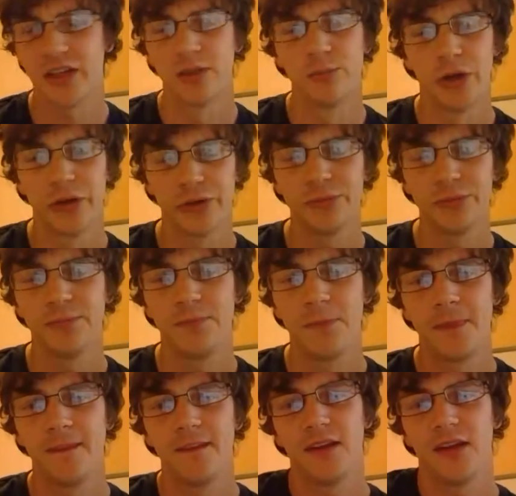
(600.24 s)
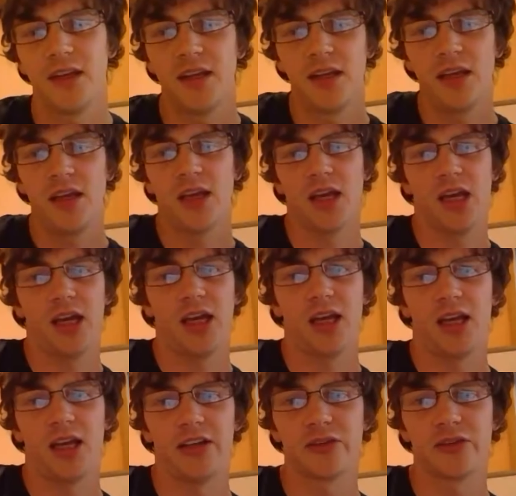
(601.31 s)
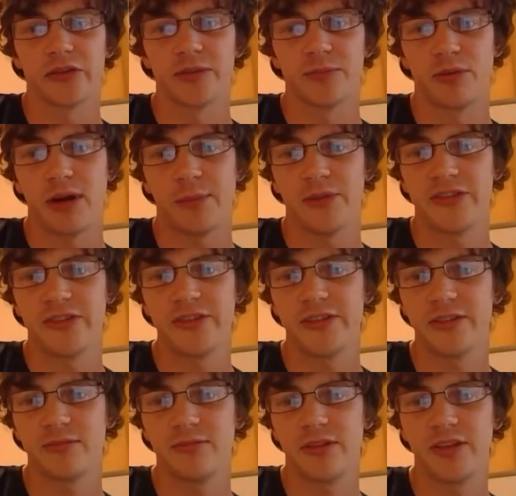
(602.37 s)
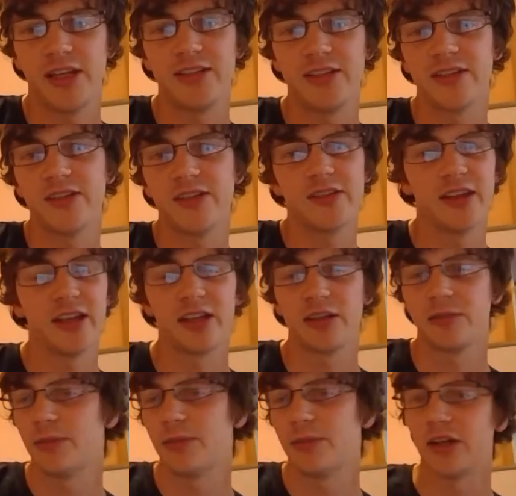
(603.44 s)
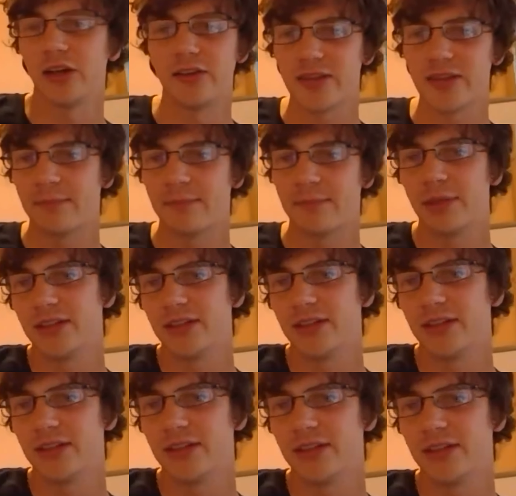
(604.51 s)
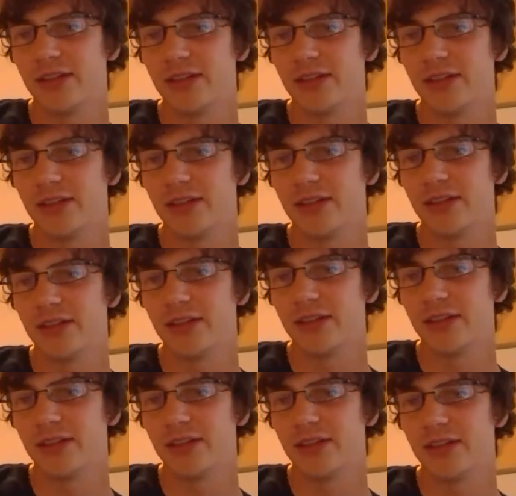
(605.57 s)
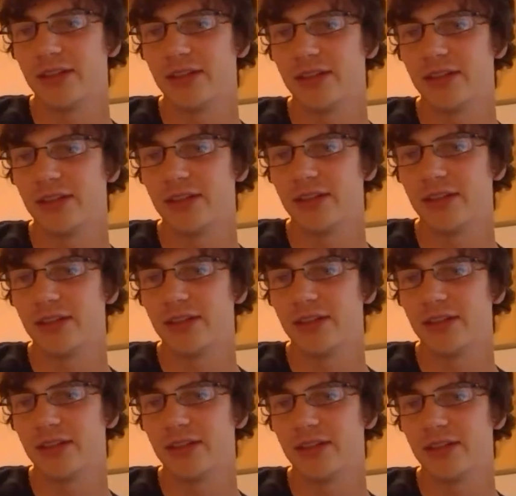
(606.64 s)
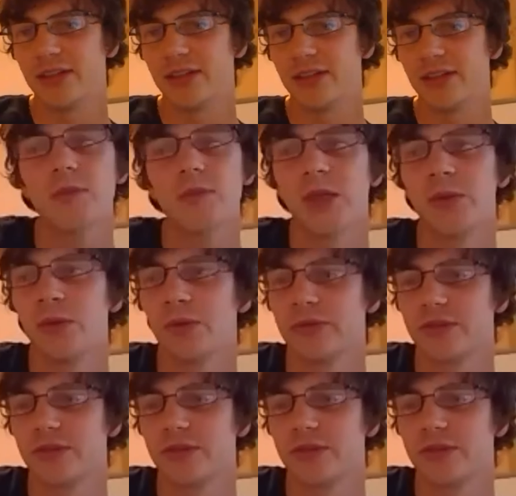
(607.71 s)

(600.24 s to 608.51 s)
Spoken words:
a model, and it's got some parameters, theta, so they could be, damping terms, friction terms, that sort of thing. We